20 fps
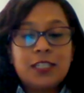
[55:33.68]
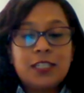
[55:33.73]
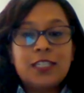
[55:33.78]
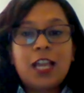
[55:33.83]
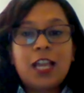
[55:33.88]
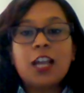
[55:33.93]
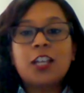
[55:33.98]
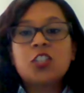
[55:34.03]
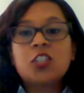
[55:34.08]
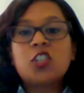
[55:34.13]

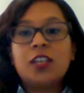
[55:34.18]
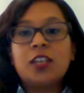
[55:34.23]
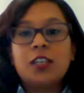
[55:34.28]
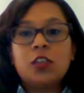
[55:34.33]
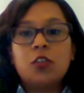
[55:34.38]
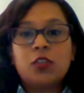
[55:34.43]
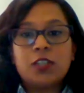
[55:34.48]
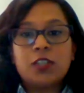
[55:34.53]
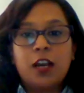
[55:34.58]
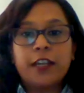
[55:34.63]
touching
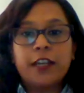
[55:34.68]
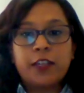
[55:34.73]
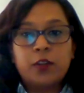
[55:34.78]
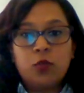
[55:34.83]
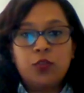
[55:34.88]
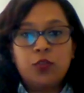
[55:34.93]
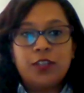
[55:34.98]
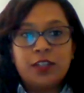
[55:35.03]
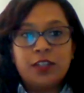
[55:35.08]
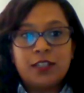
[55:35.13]
your target
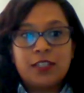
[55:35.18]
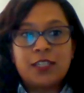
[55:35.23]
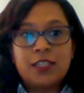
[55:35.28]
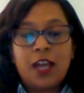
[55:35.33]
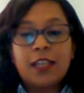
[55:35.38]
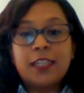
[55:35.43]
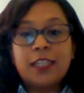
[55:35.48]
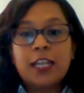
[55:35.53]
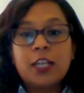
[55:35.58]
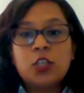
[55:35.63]
audience?
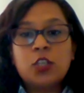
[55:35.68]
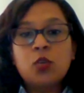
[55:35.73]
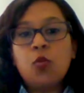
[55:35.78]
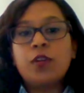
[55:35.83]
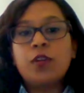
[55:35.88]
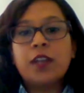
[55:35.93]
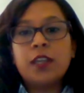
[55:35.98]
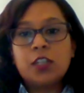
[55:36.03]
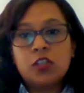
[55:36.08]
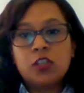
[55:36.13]
Are they
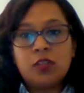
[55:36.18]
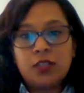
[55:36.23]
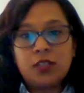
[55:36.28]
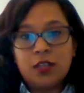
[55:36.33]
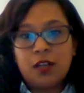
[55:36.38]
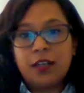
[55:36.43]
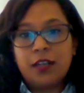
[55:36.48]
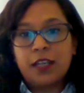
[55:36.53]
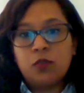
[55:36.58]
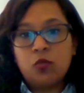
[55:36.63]
talking to your
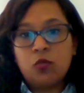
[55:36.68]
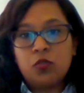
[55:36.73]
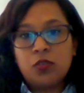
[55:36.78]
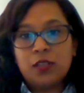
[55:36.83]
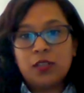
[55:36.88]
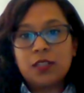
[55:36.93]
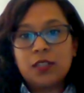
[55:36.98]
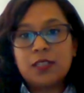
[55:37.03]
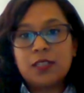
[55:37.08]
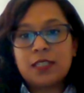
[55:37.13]
target
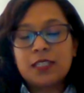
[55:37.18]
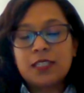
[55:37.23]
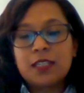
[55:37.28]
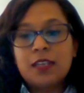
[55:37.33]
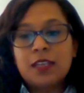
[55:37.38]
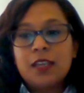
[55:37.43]
audience?